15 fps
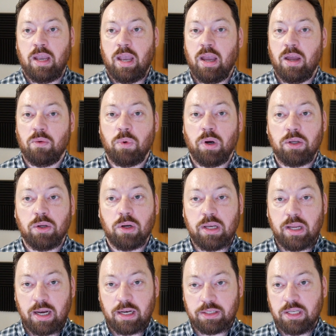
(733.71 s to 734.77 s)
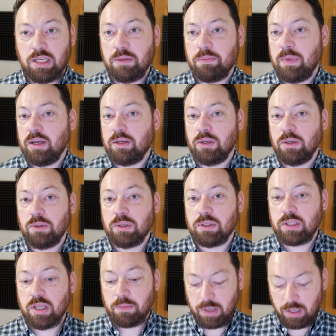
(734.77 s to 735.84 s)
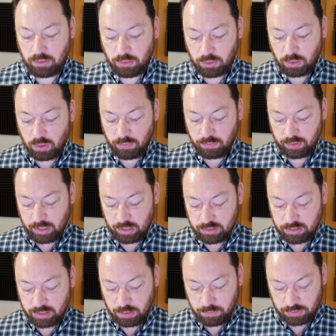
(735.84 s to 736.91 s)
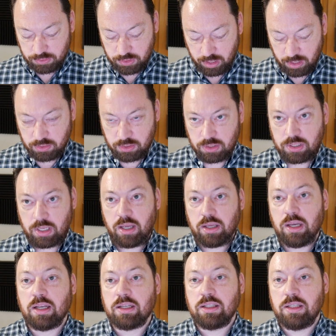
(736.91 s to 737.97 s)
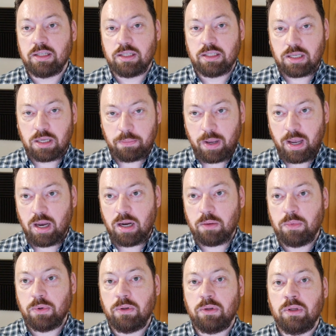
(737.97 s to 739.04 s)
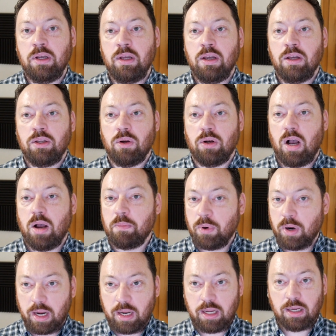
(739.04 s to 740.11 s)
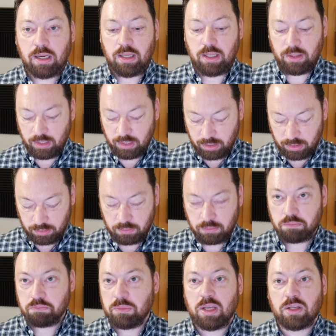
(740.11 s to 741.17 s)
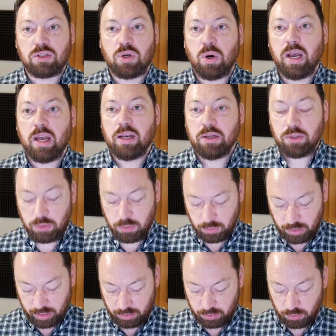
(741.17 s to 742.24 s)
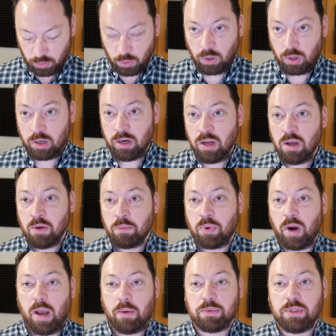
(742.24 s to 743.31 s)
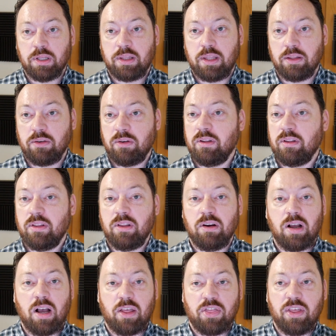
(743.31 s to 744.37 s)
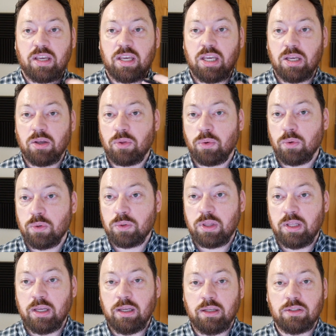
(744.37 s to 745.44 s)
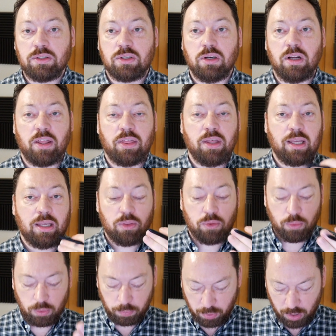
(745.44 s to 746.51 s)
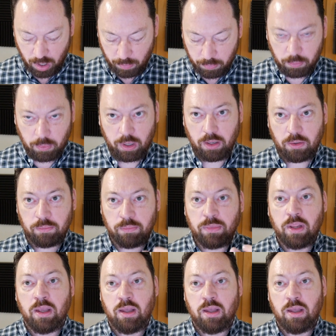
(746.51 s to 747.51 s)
And what your data team may do is they may look over that schema change and say, yes, this is compatible, you're not breaking anything, yes, go ahead and do that. Or perhaps that they're not thinking through things, they're not thinking through the problem well.